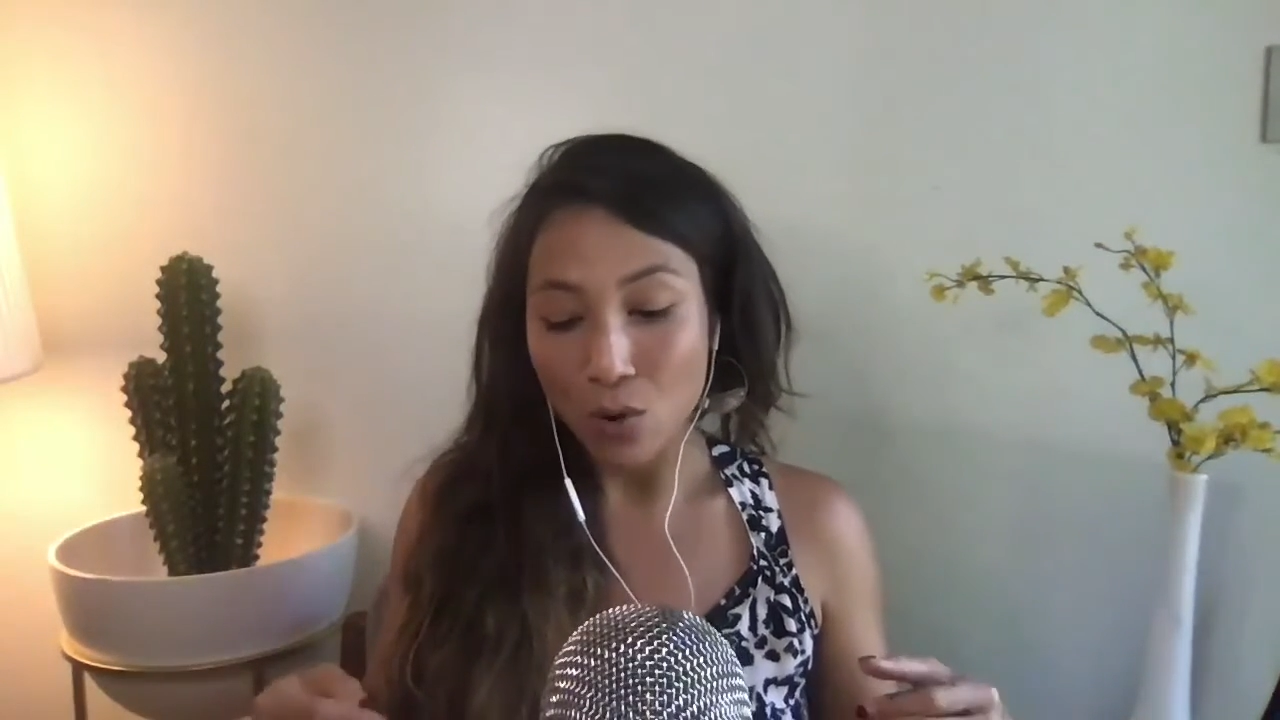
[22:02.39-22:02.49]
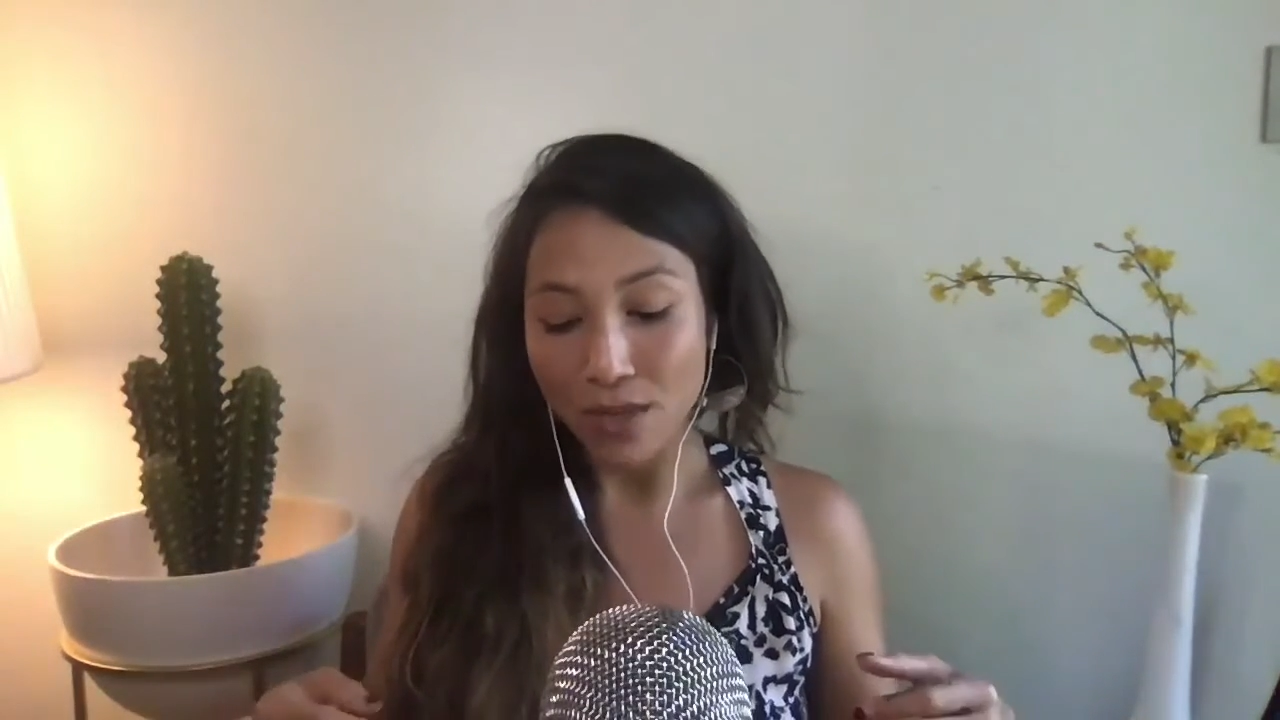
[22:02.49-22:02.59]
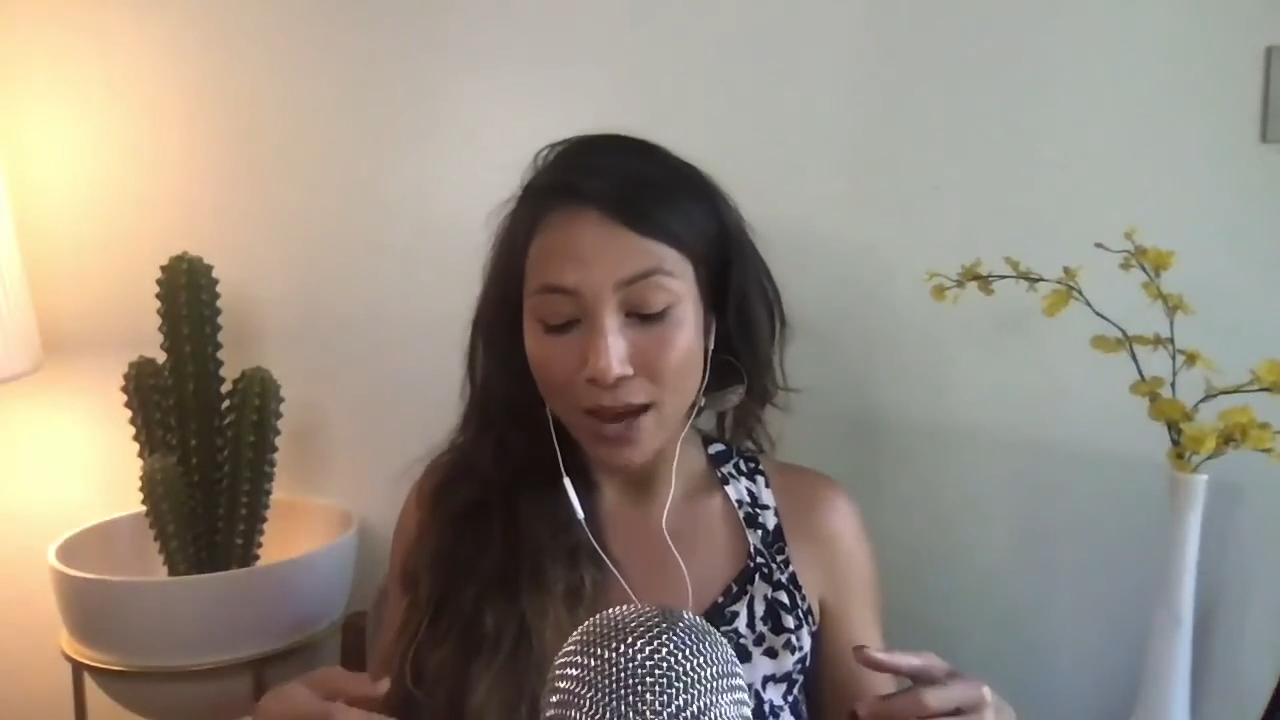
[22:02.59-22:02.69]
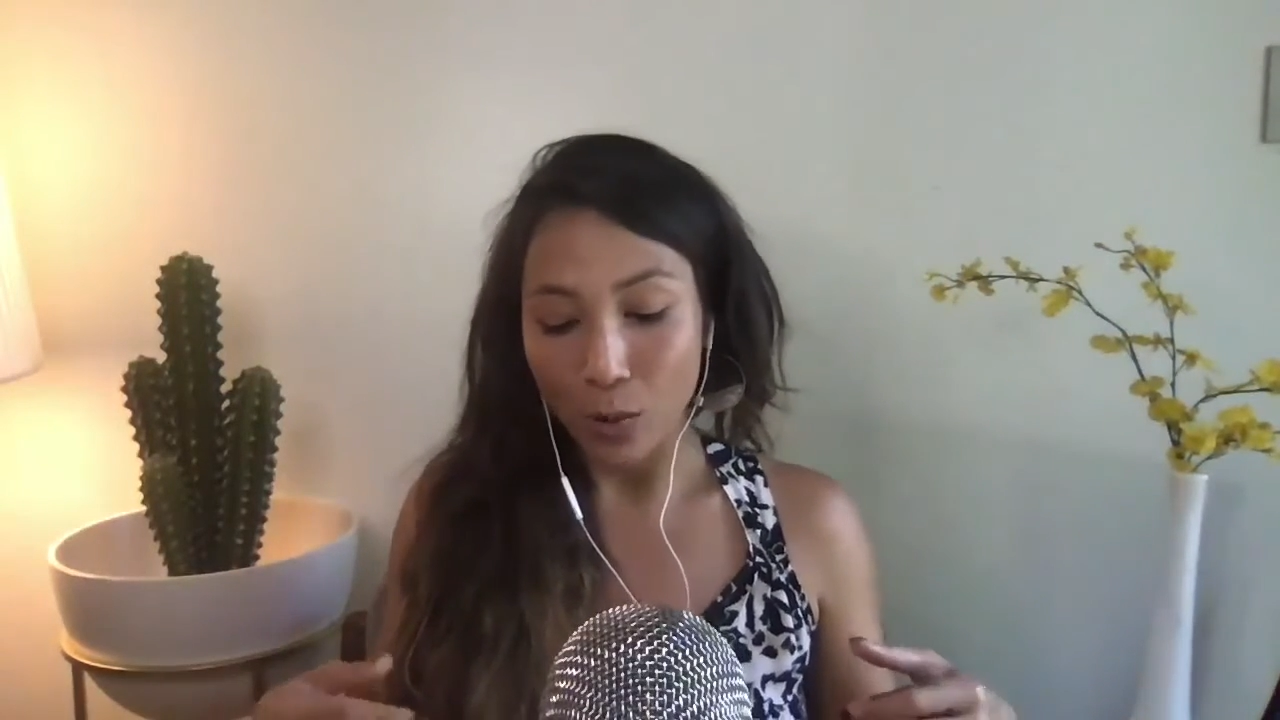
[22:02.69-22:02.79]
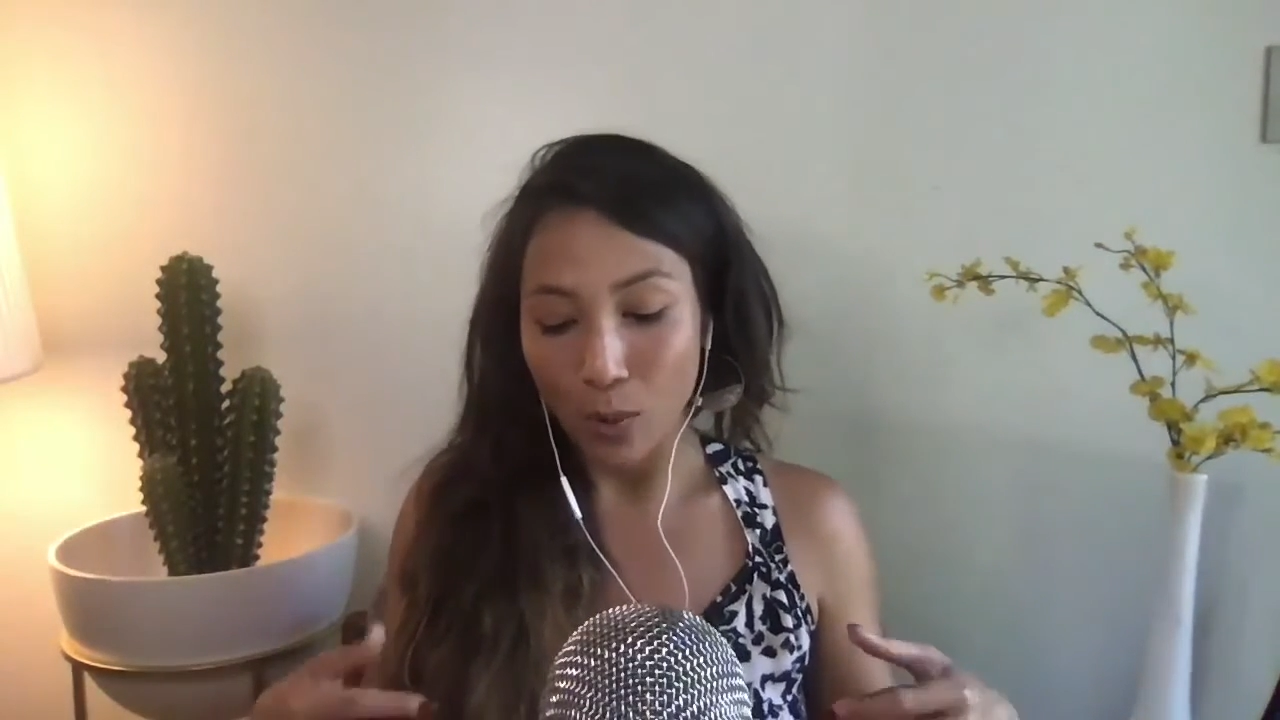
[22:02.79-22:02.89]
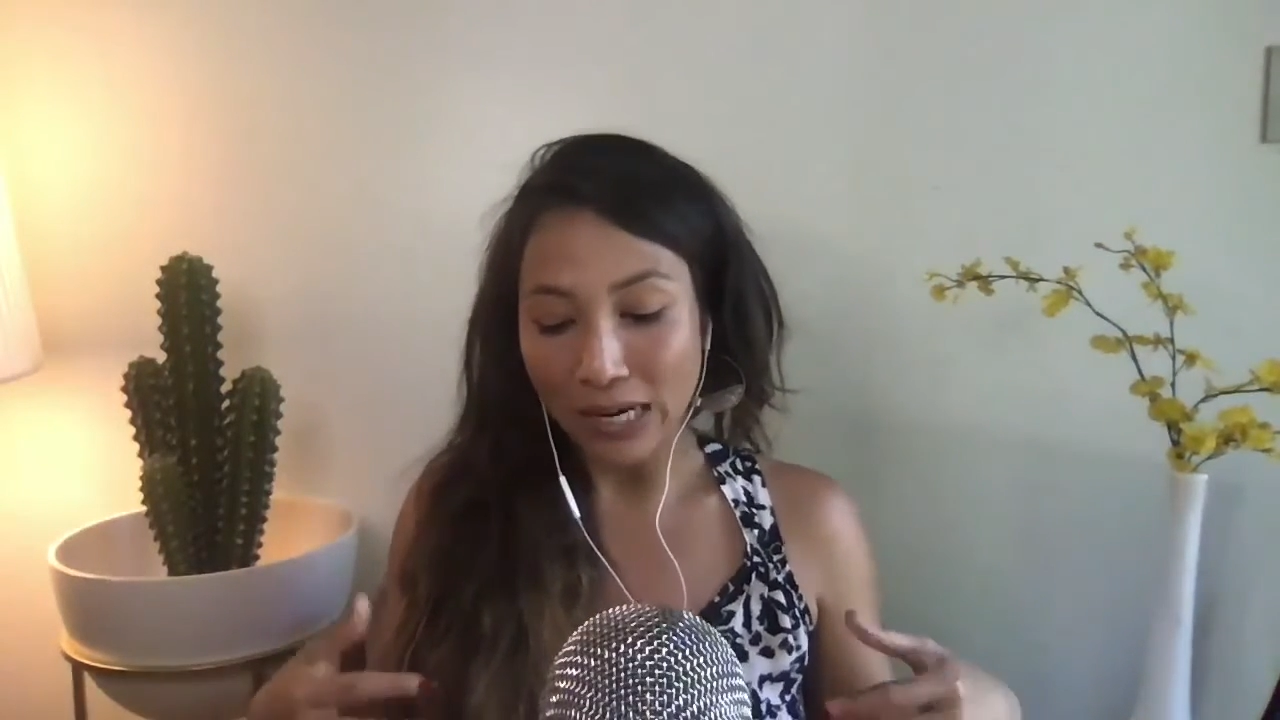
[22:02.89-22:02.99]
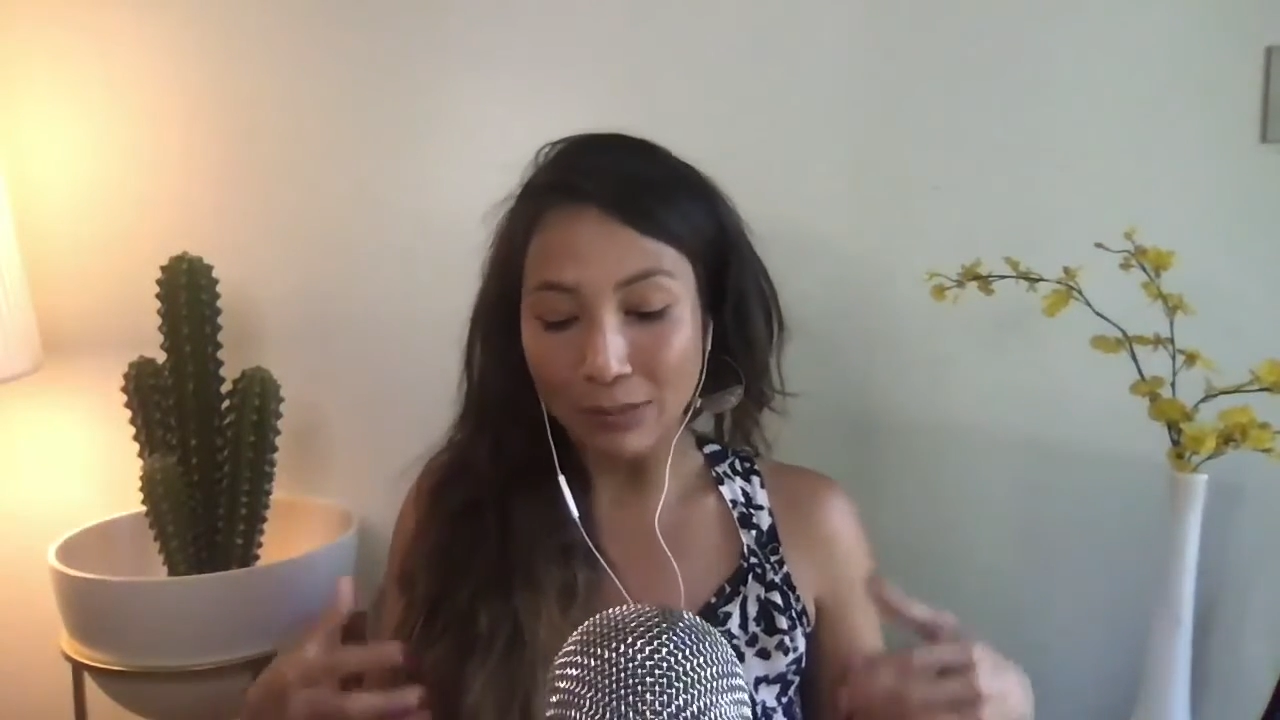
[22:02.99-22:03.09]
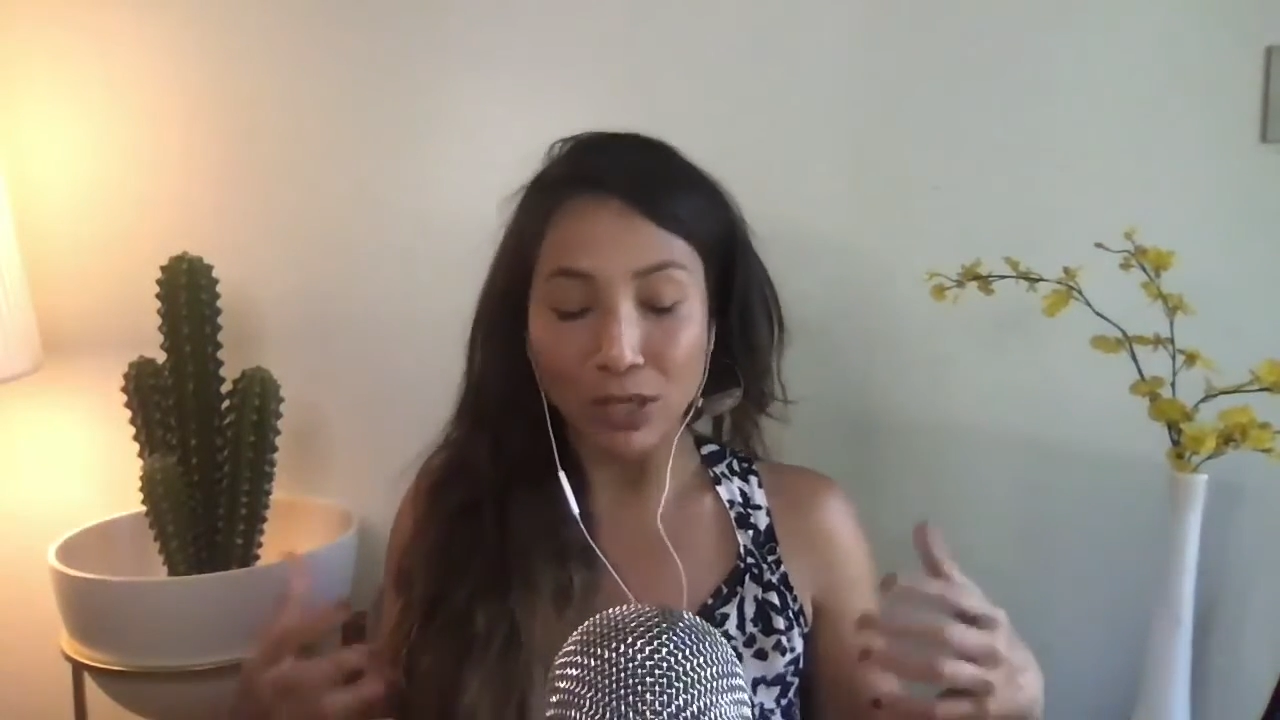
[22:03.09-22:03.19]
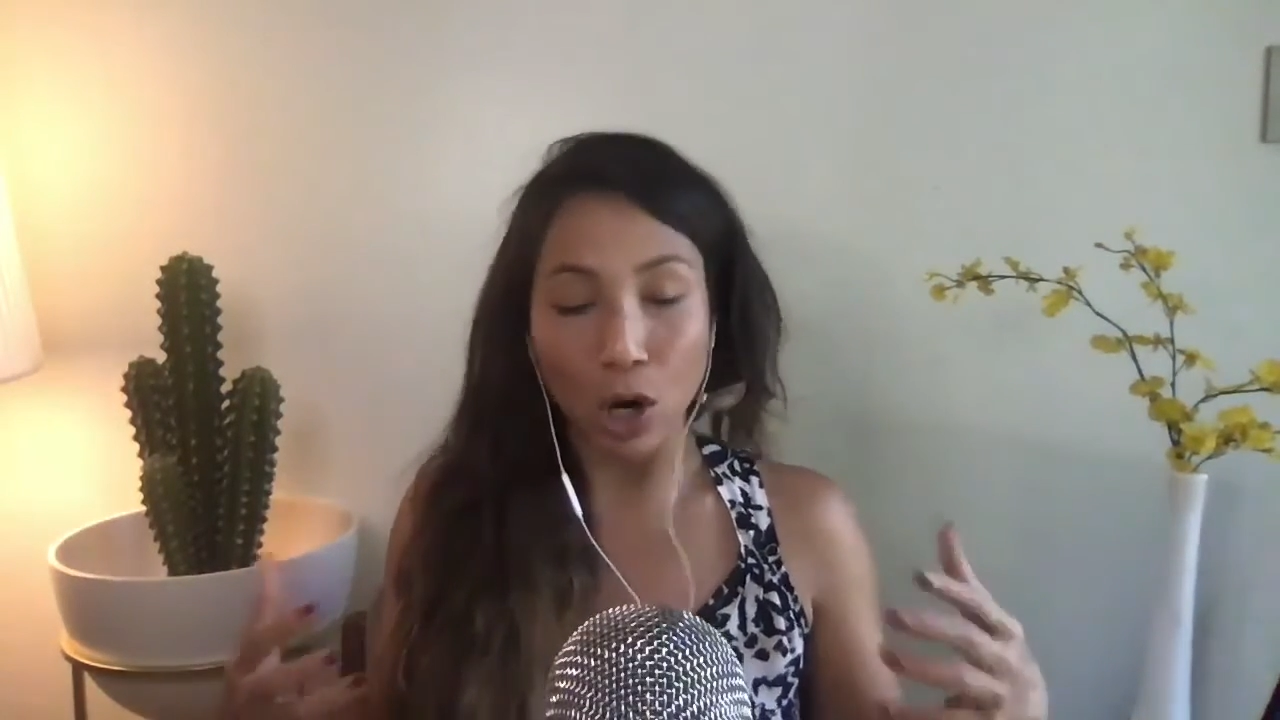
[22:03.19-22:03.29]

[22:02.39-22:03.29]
that when I'm in